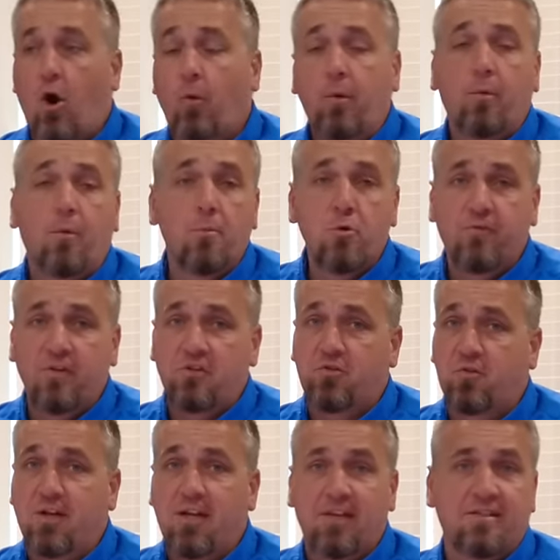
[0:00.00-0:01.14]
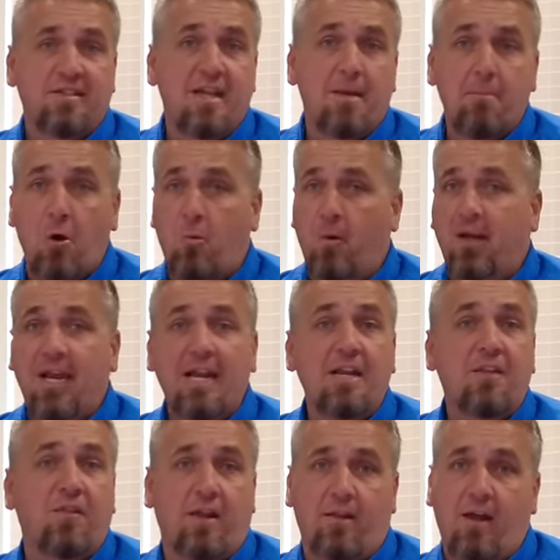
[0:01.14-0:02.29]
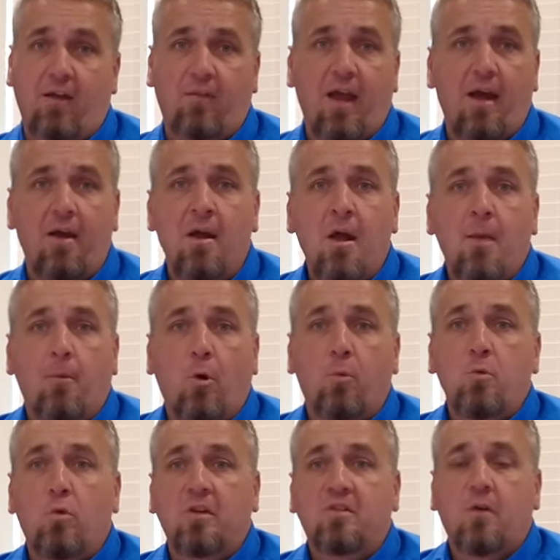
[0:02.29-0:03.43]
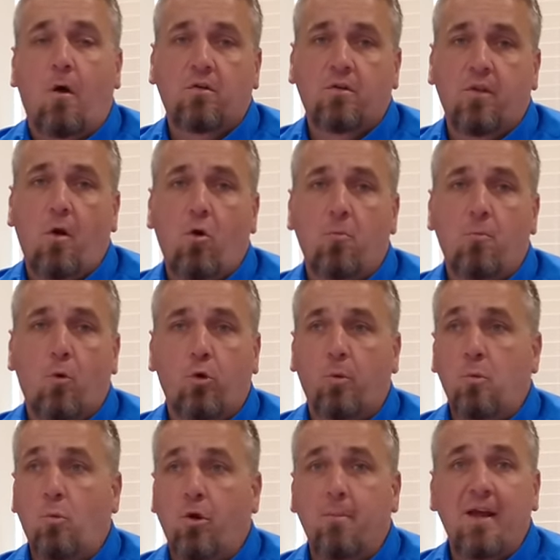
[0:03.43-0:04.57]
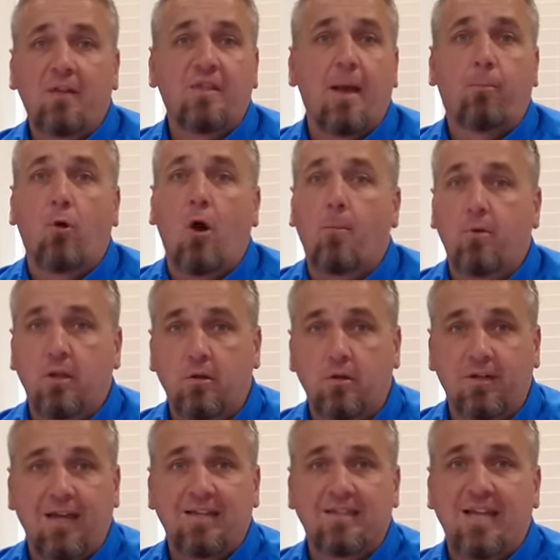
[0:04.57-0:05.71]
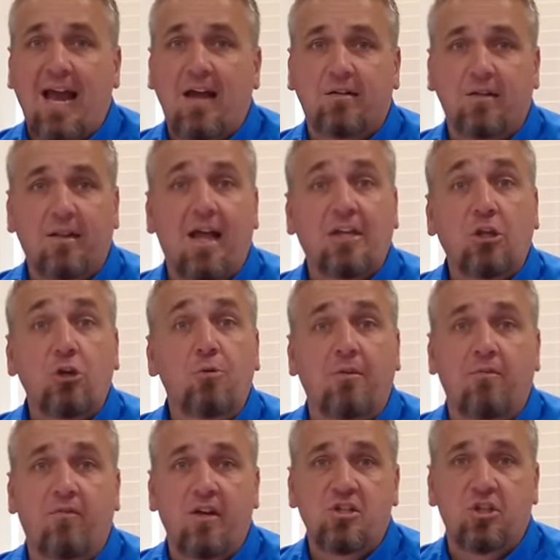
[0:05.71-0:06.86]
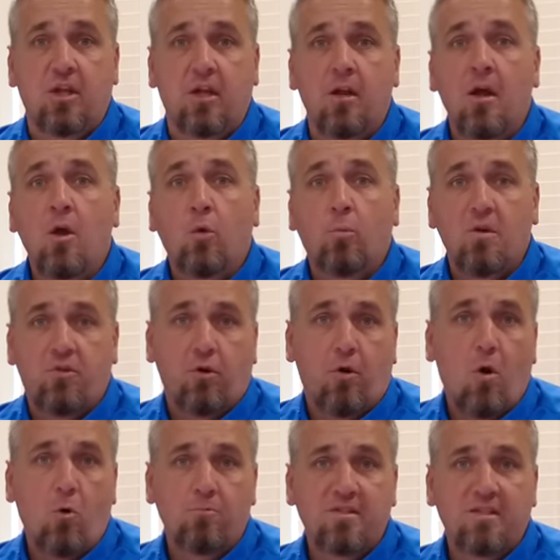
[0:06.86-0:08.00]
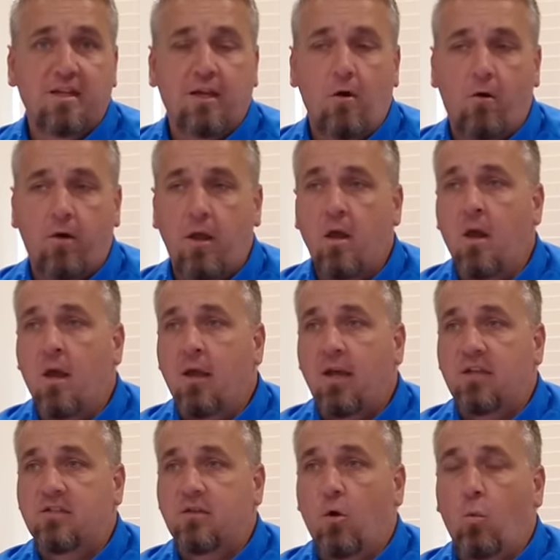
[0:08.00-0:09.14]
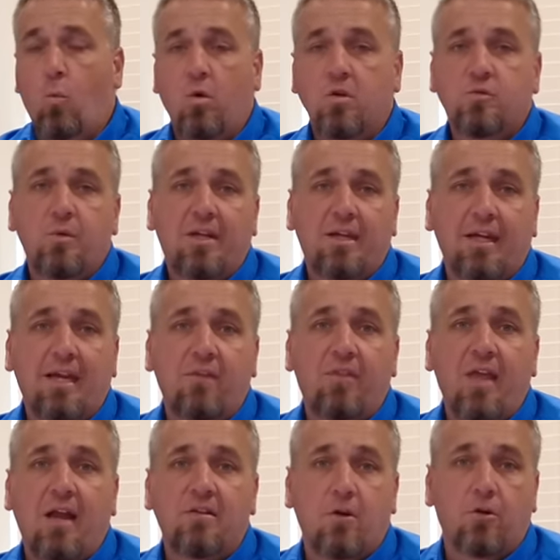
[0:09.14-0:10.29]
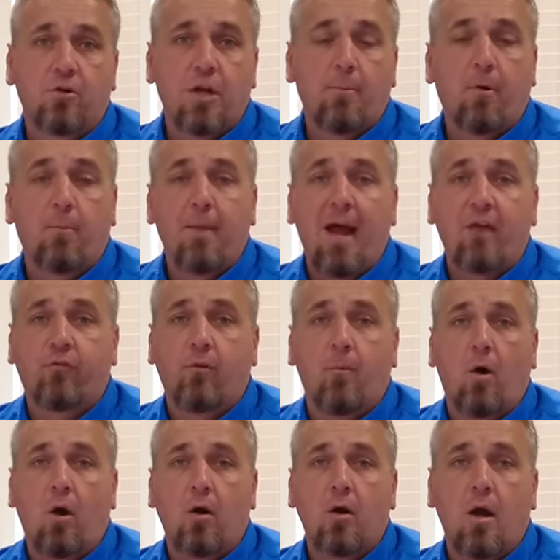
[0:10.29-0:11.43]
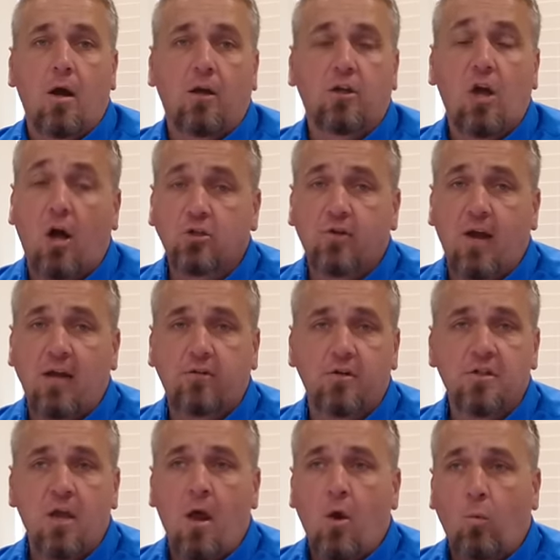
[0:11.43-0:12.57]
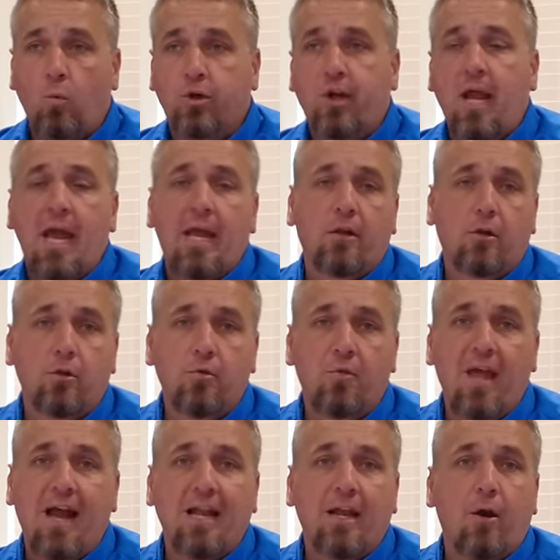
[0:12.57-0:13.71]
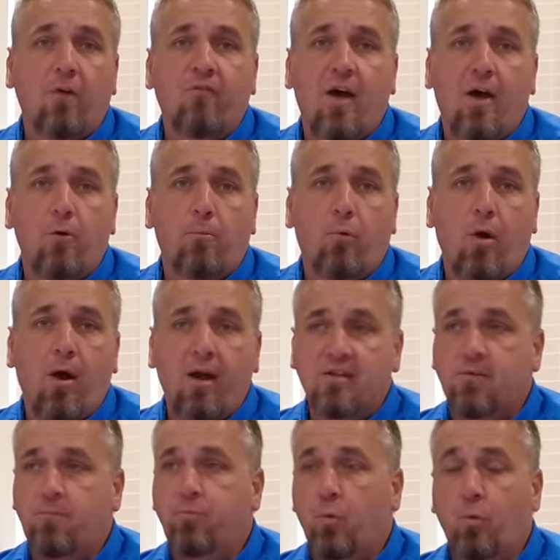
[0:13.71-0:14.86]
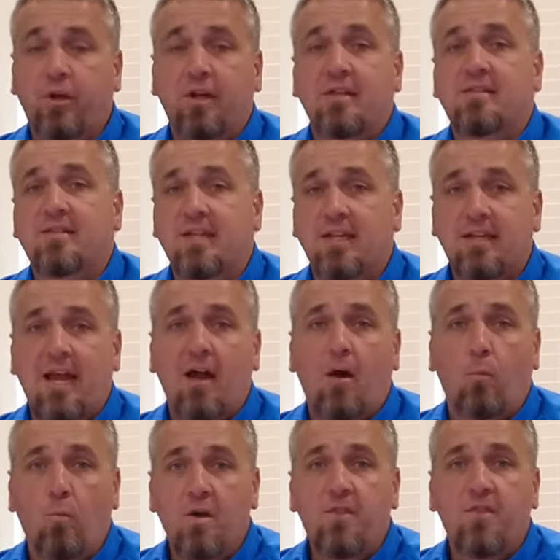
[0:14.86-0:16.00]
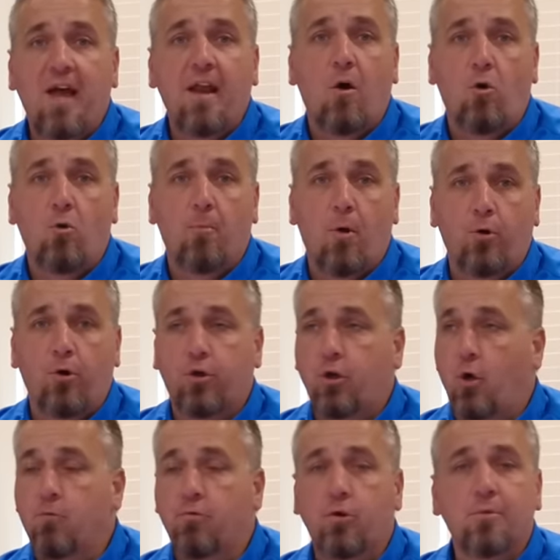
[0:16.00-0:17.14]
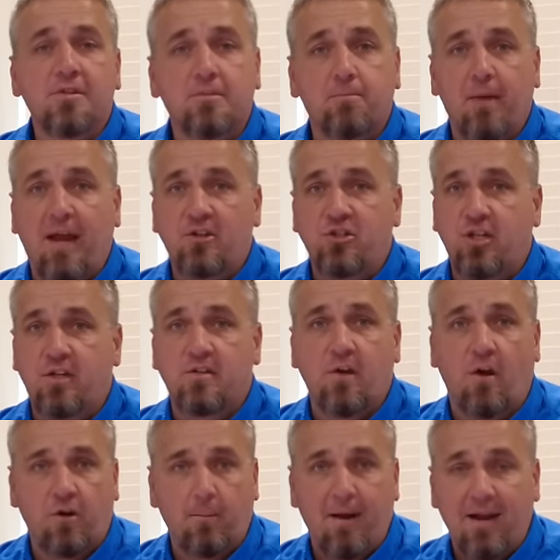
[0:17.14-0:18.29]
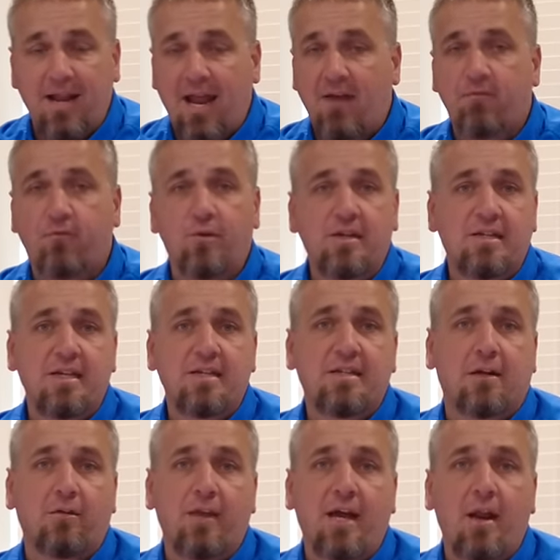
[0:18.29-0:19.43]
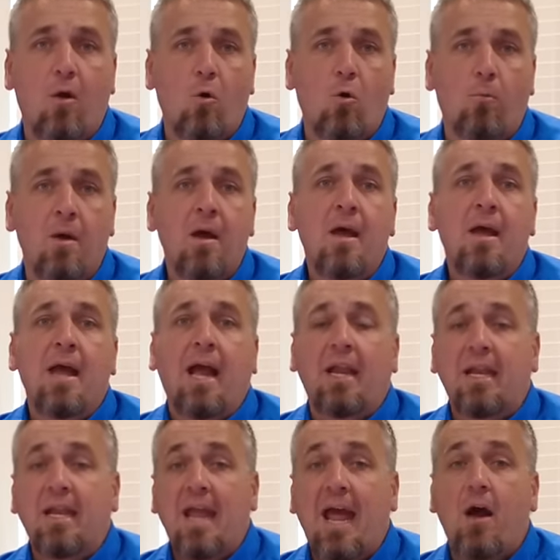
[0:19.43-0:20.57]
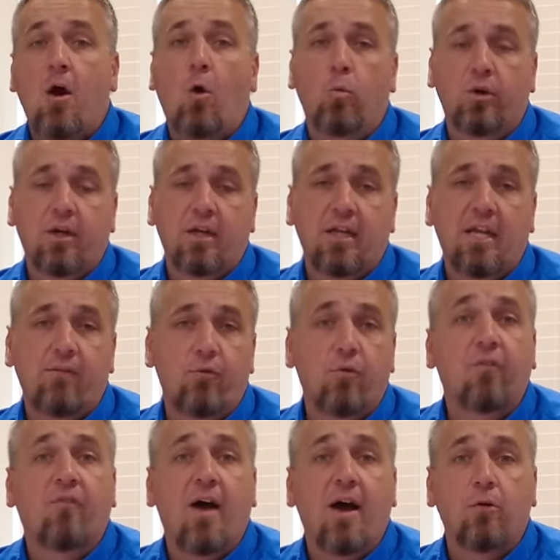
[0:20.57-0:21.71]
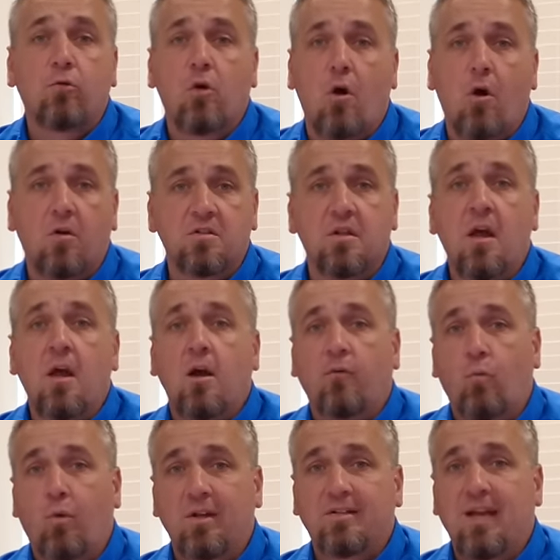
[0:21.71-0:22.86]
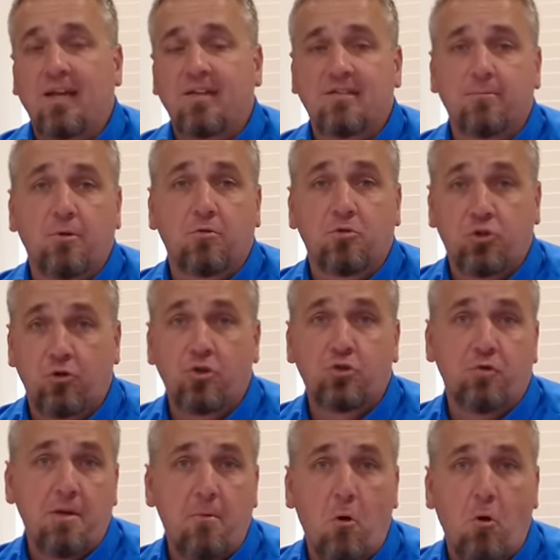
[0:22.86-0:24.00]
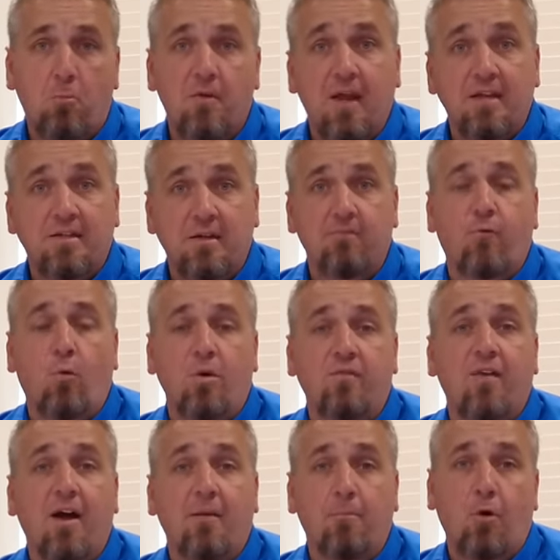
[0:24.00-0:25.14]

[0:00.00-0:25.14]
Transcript: Are we removing trees, demoing, anything like that? But we want to talk to the homeowner. We want to make that property look exactly like you envision it with your home sitting on it. And so once we can get that dirt number back from our uh, contractors, we're going to include that in our final price. We're going to sit down with that homeowner, go through a spec sheet, and talk about every detail of that home. And now we're going to give you a final cost of what it takes to build your dream home with 1845